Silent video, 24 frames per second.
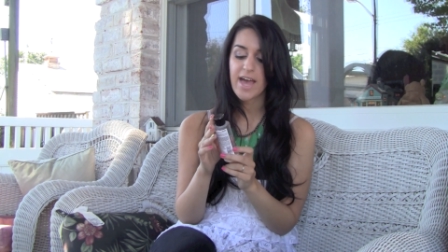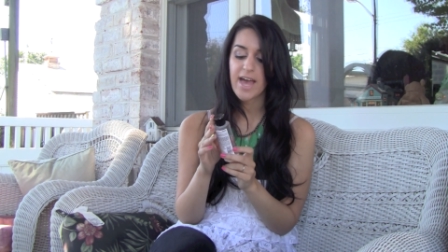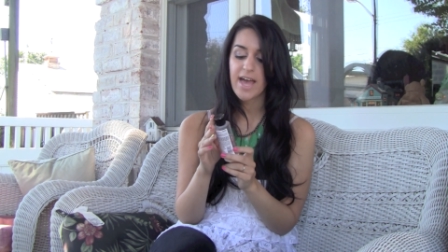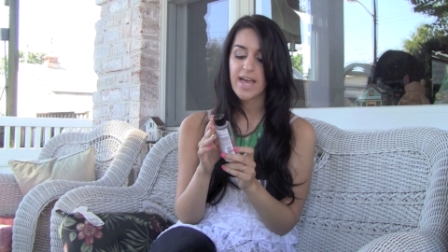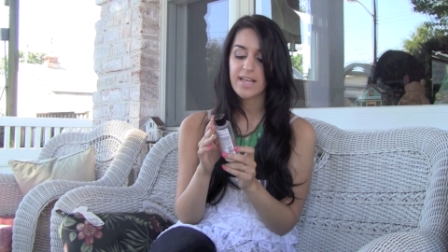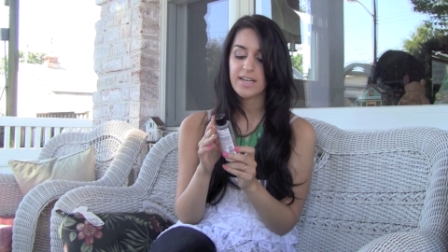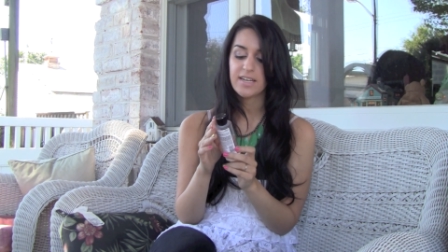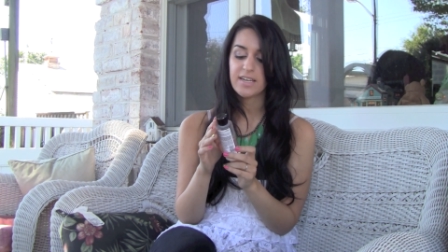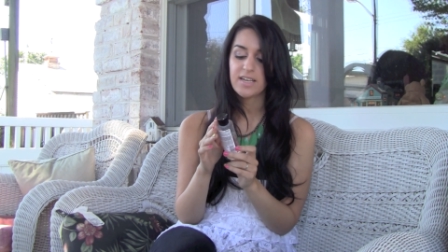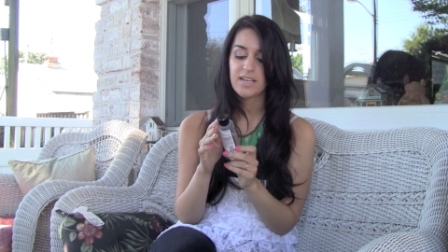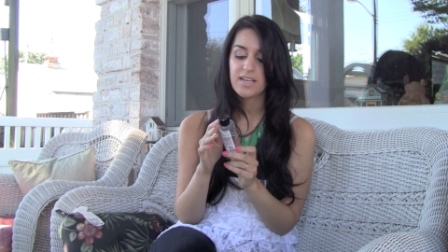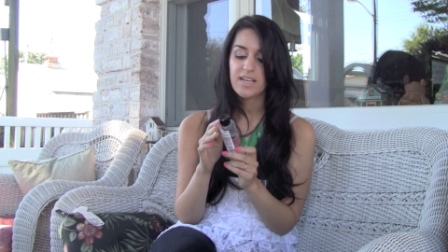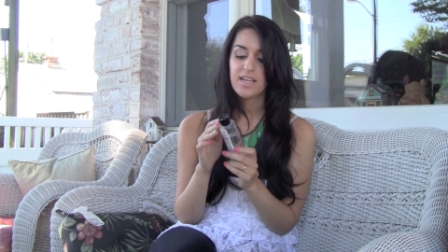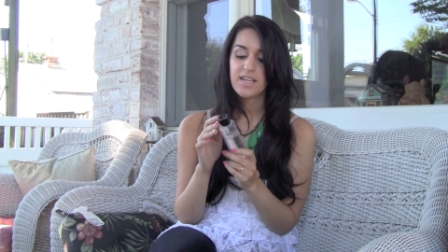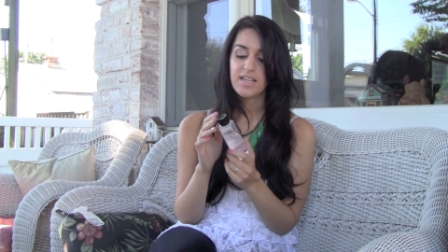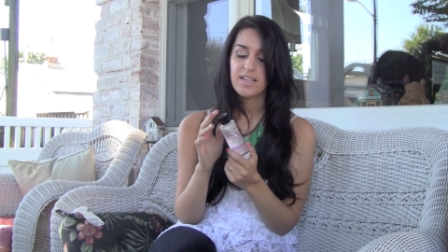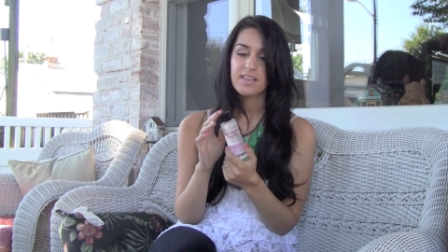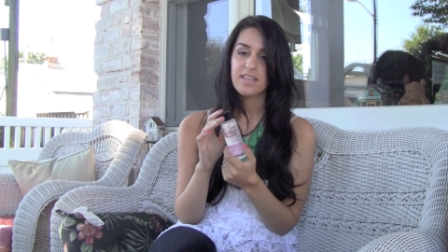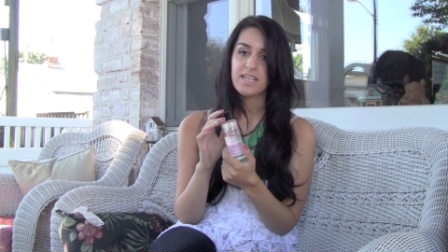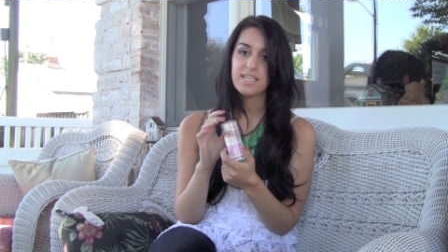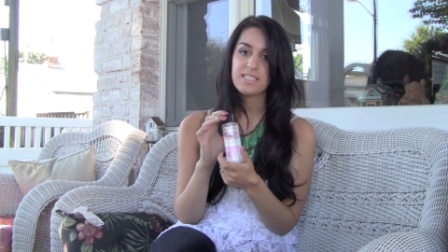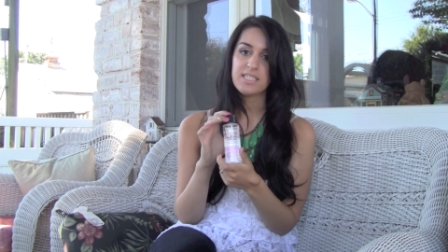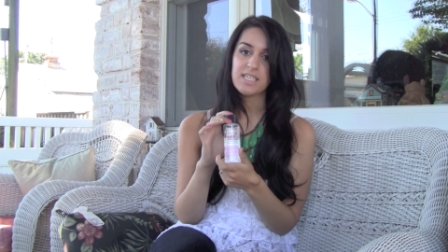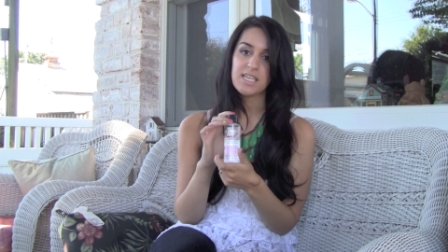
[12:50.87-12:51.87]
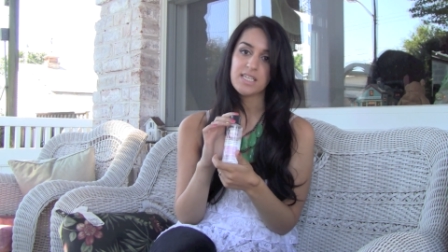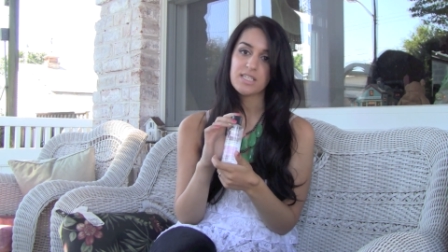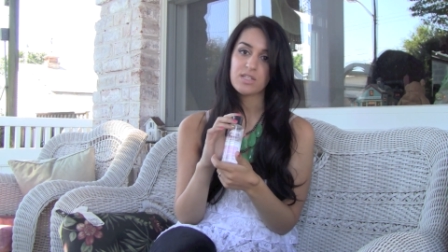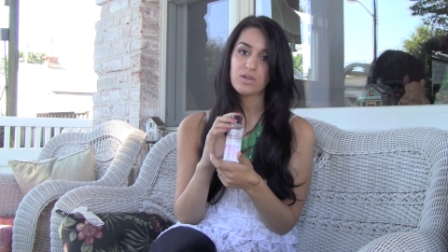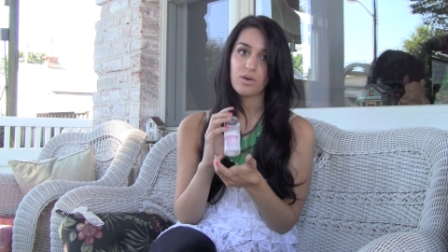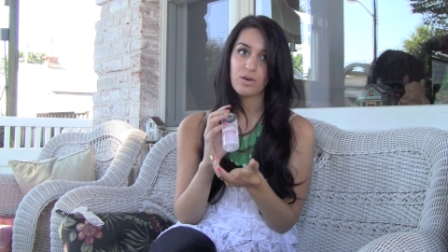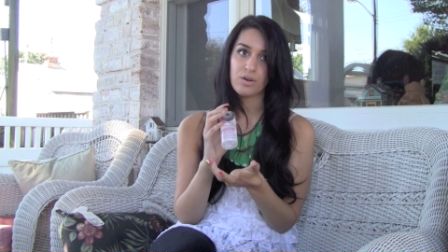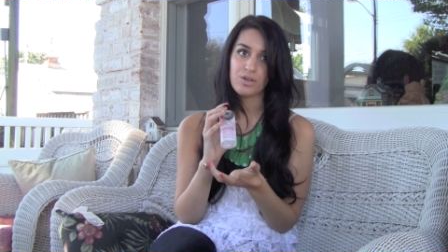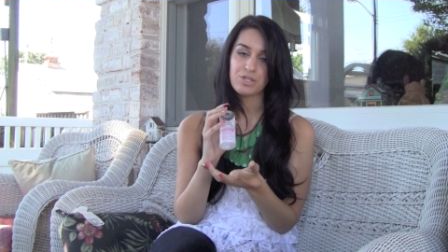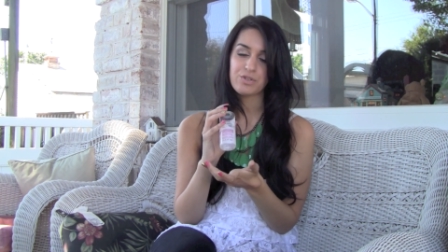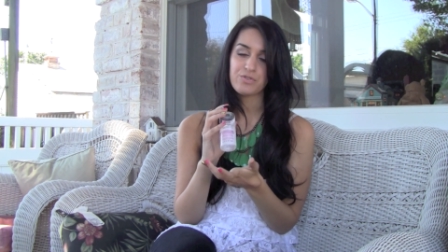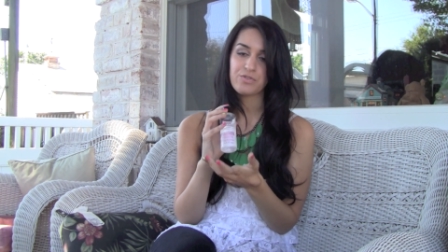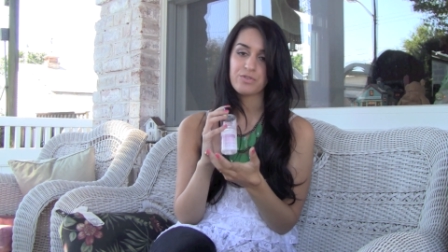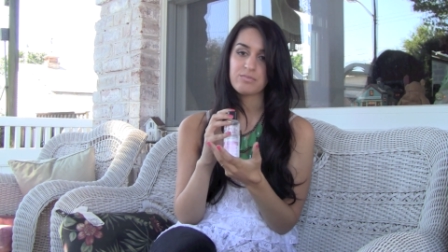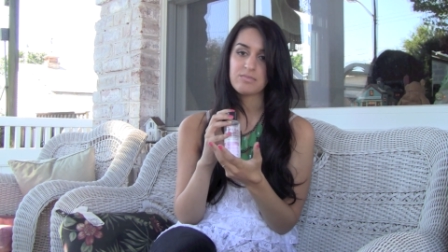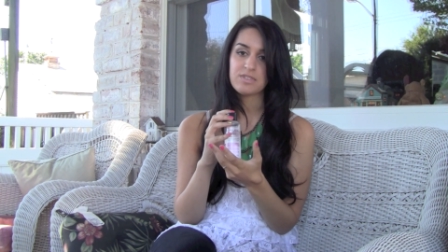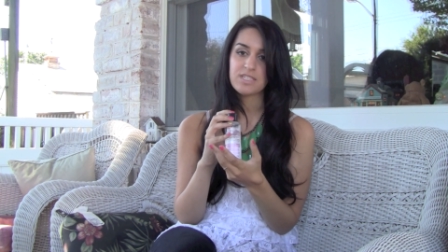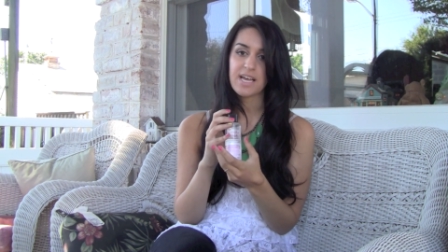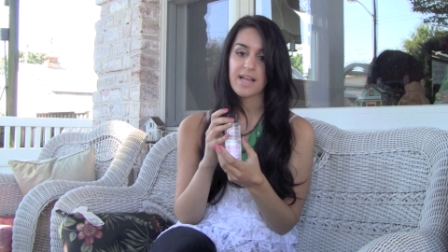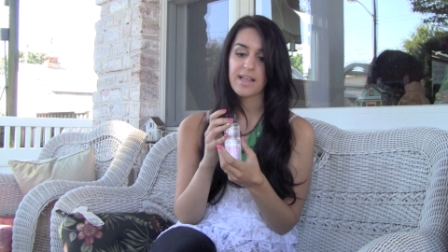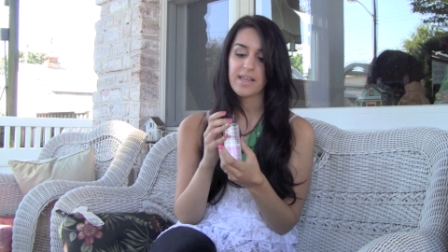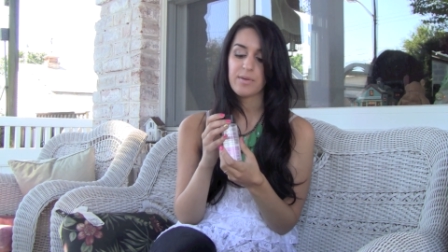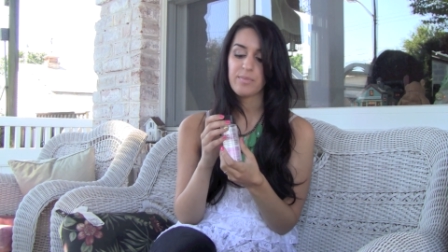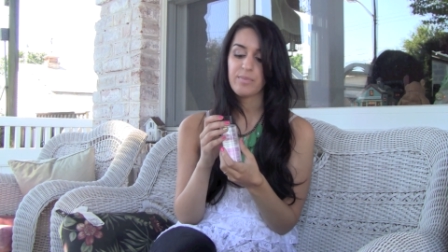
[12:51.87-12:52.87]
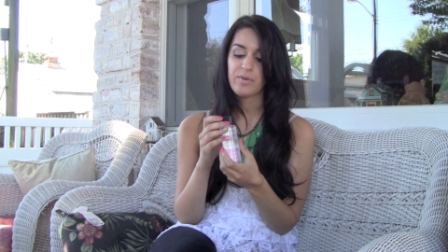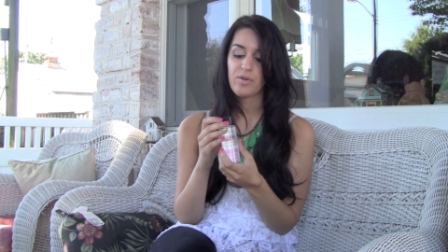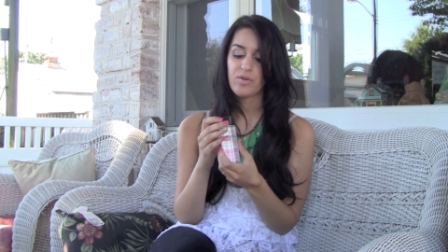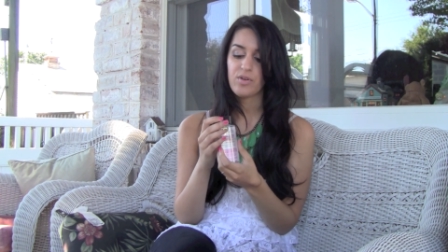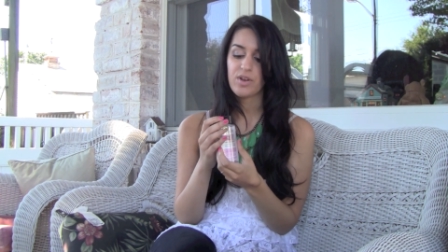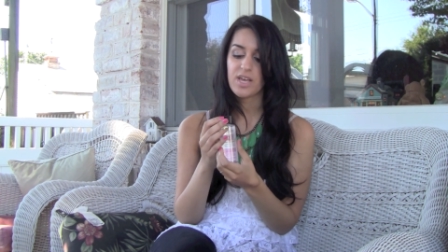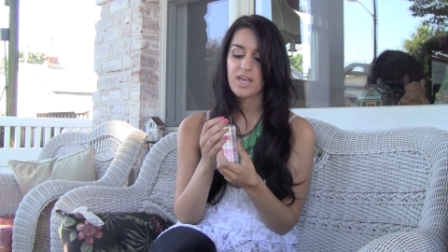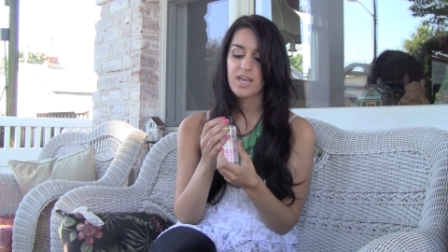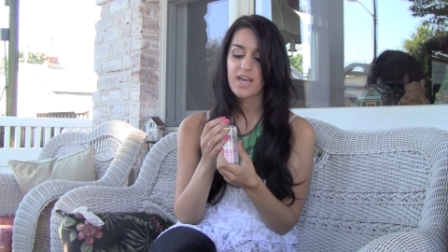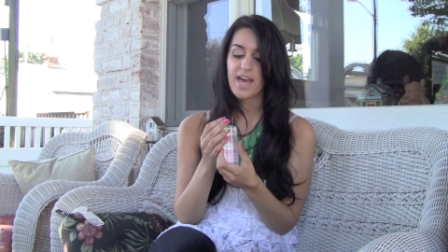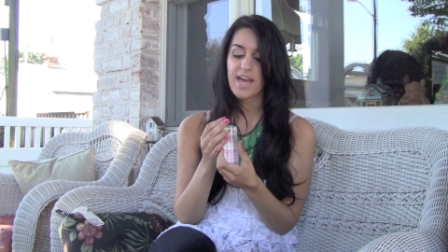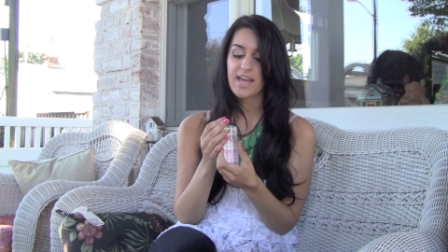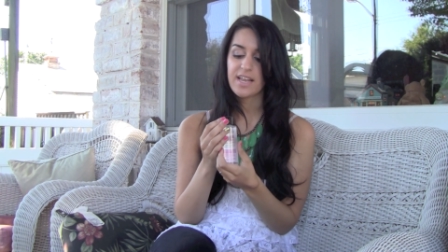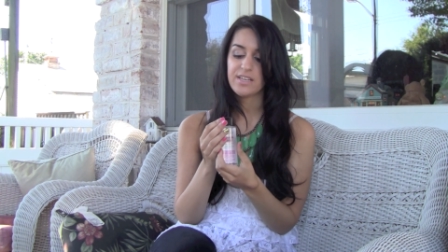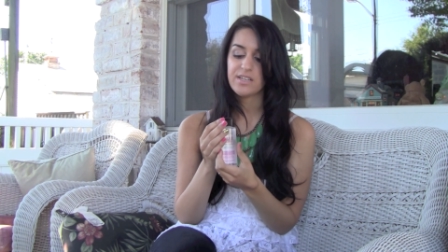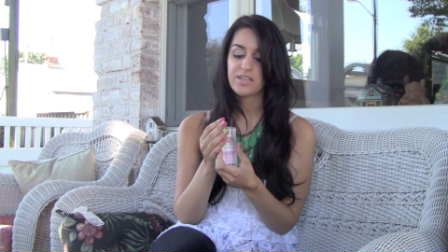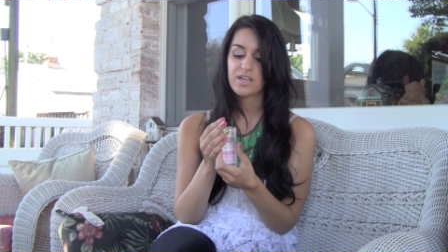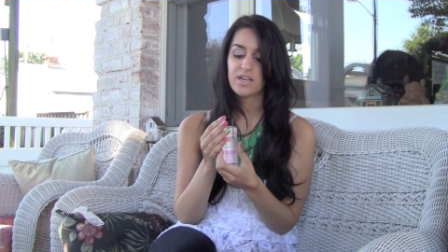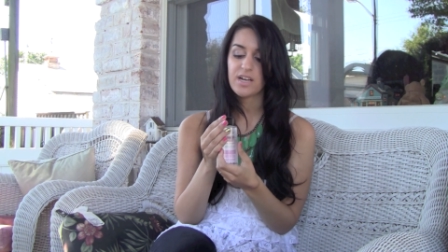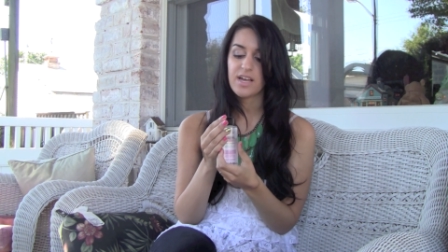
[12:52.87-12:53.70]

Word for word: And this is also from Sally Beauty, and